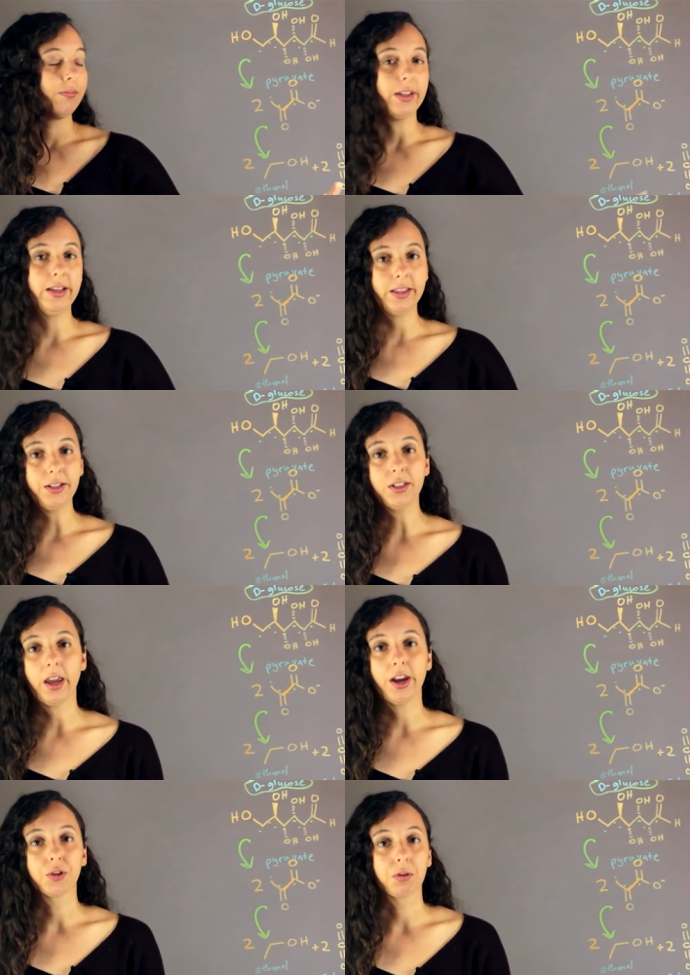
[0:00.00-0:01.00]
In this
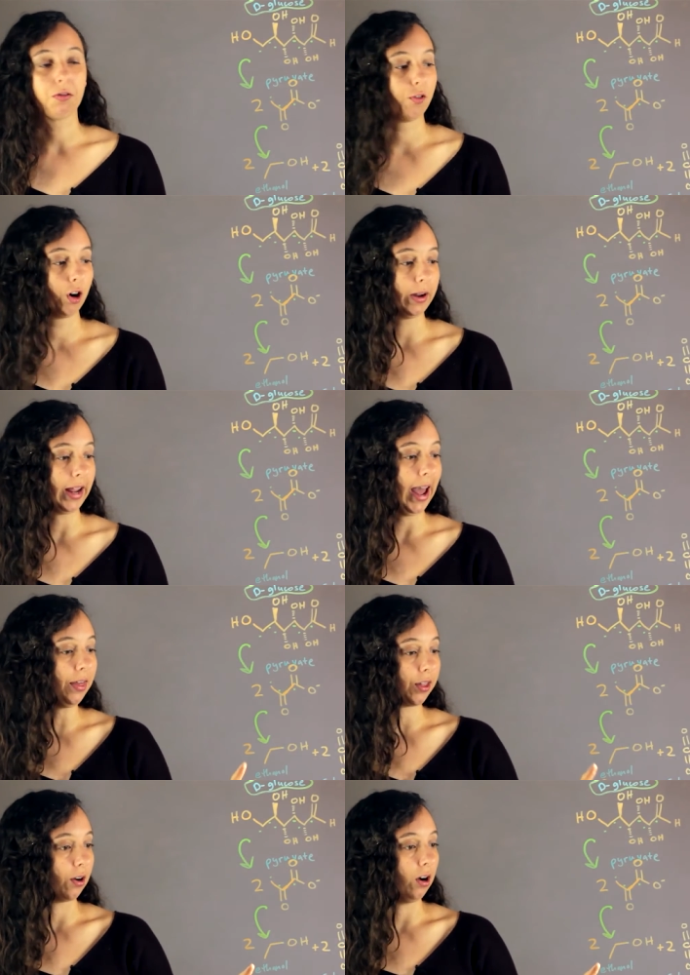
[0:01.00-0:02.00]
case, we're forming
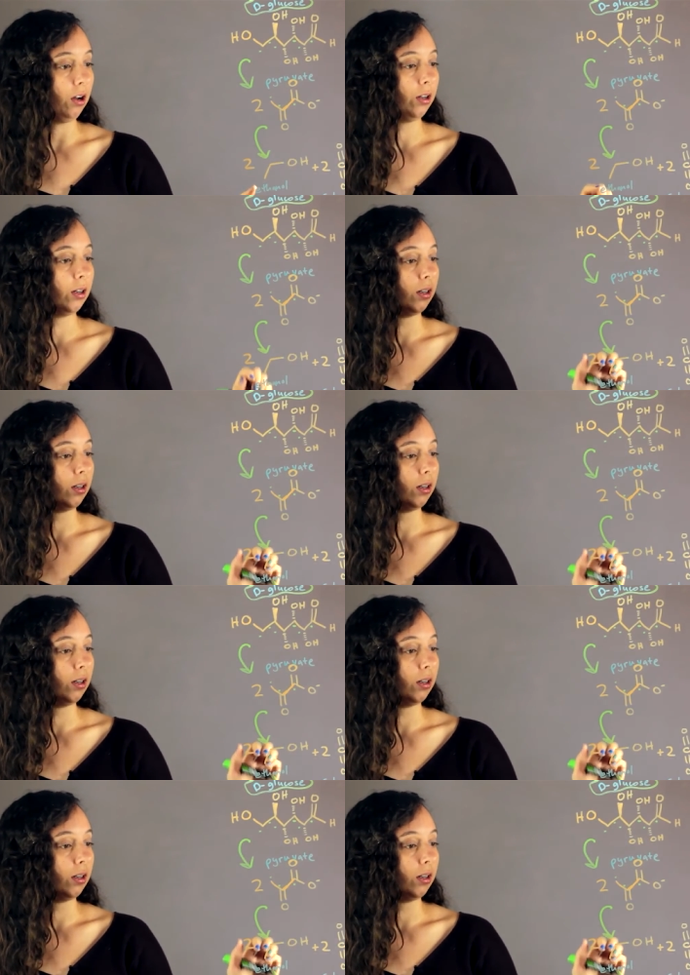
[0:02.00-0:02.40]
ethanol